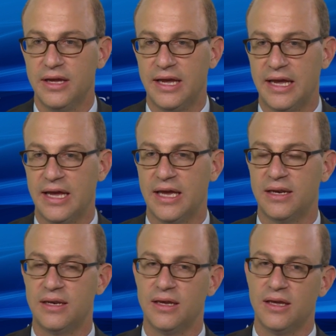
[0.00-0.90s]

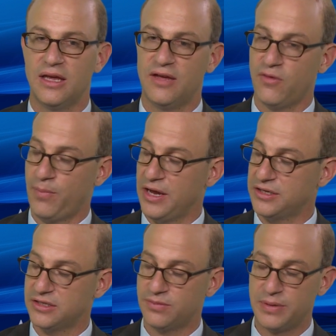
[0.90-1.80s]
And if a
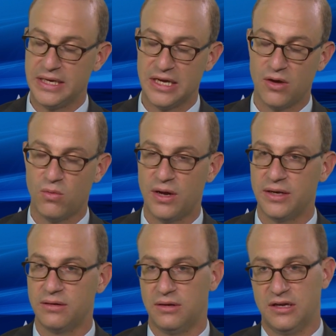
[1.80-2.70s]
patient's pd
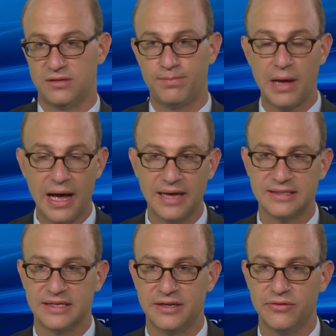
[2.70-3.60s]
one is
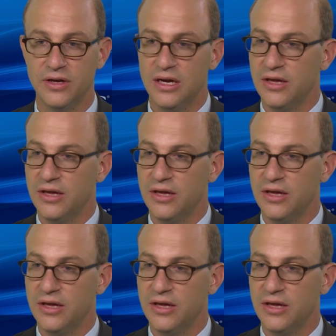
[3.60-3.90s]
positive,